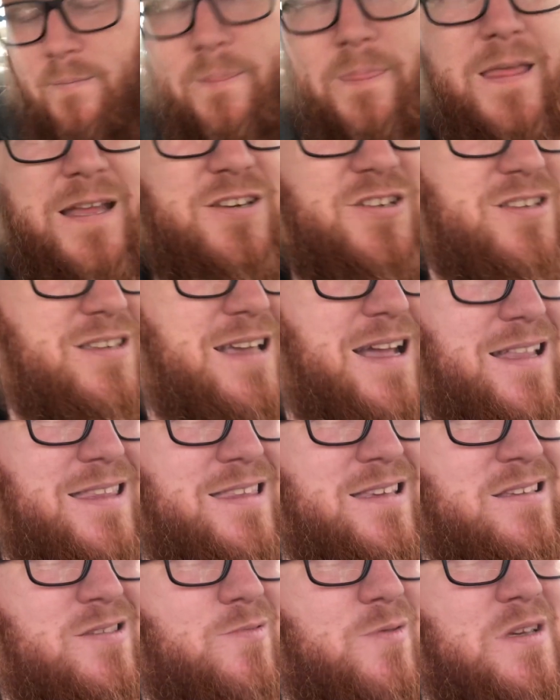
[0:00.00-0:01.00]
I just got
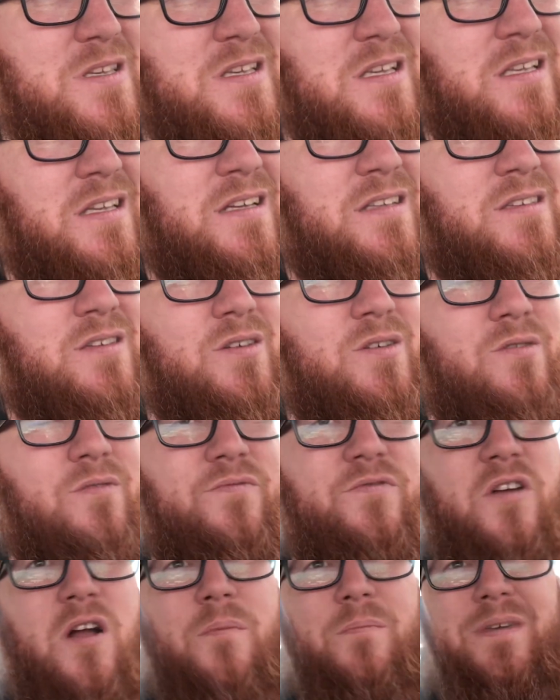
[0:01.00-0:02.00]
this recently too
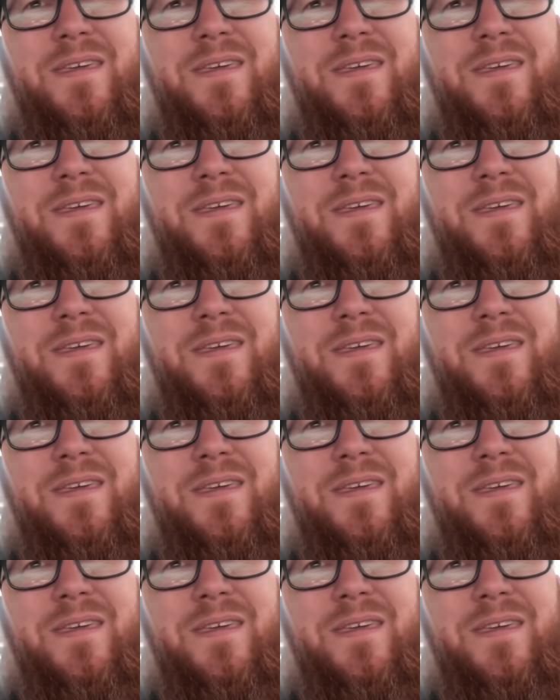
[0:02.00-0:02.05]
from